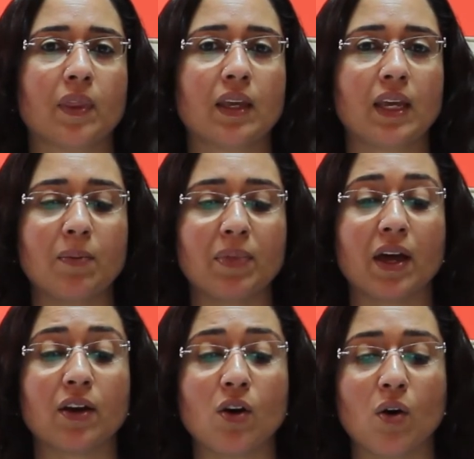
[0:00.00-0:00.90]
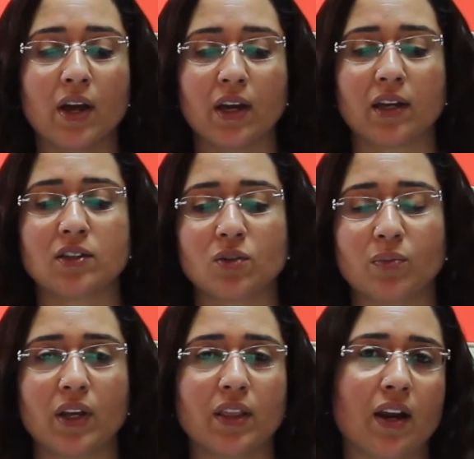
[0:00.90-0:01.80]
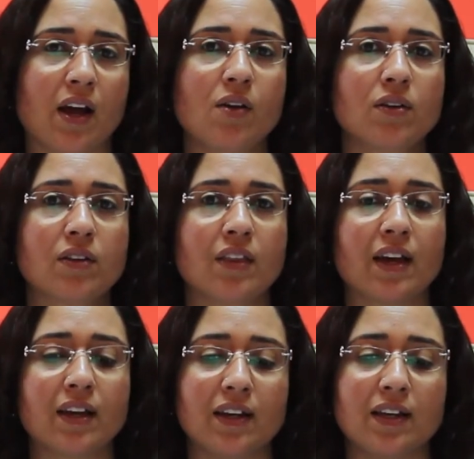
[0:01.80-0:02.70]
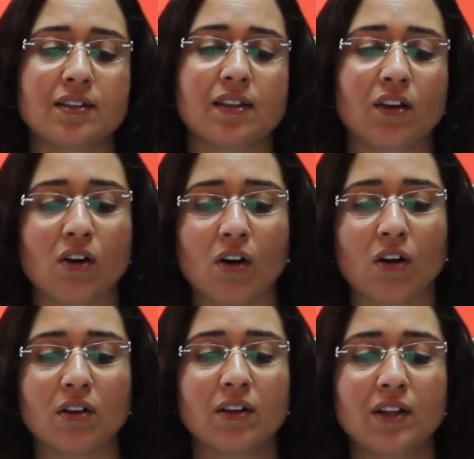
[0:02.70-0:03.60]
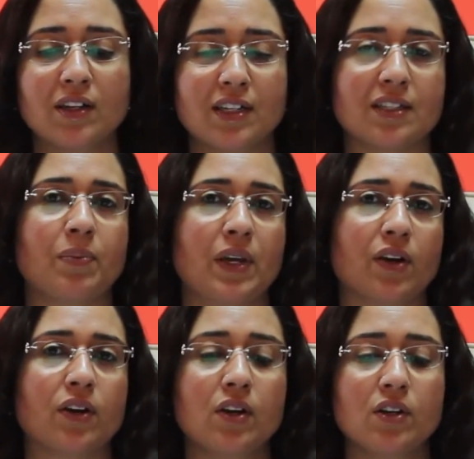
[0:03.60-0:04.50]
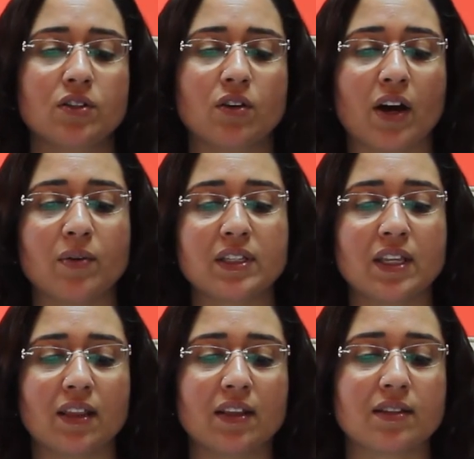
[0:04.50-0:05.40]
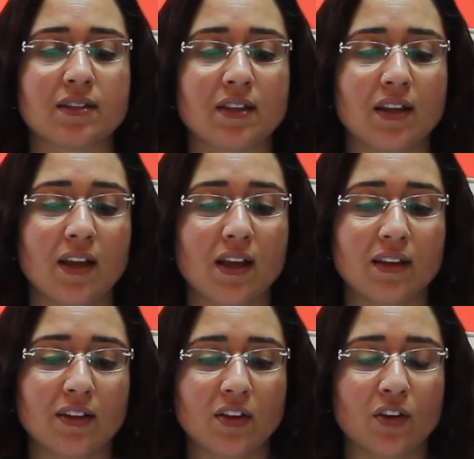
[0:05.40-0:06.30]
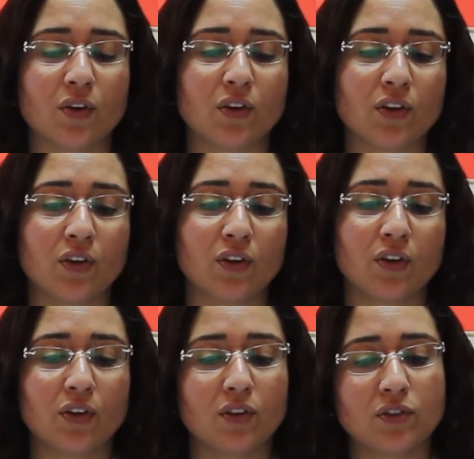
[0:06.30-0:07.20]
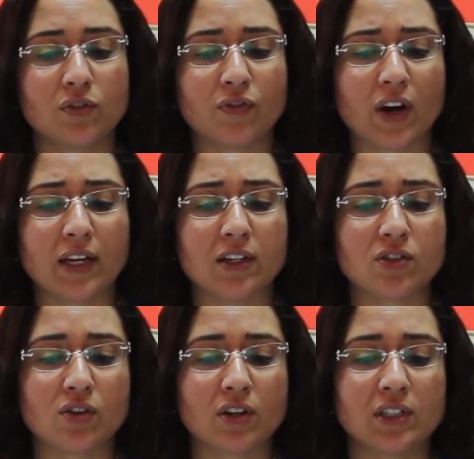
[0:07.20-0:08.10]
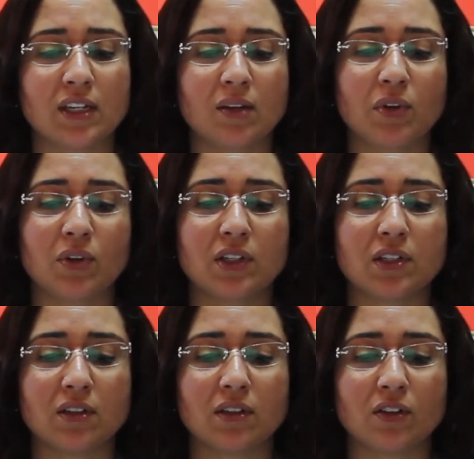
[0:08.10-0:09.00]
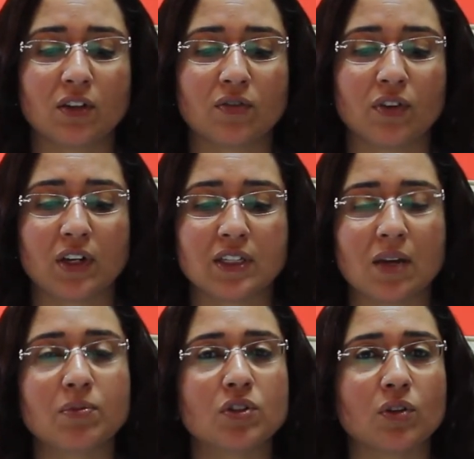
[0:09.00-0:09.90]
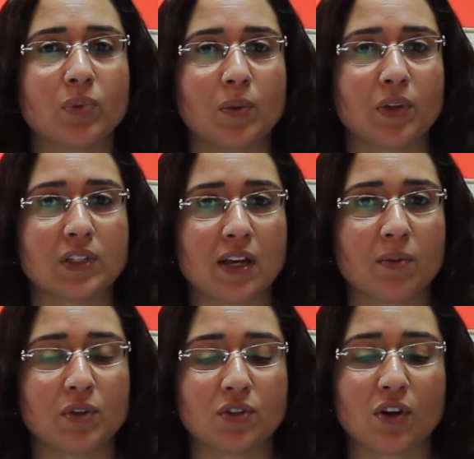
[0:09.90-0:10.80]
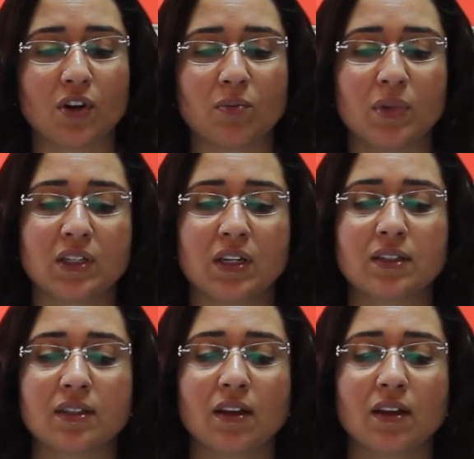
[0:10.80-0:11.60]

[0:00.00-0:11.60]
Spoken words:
keep that going and to bring that out, that could easily all disappear. So I would say this, to find a strong team, you need to look for exceptional people to help you start your business.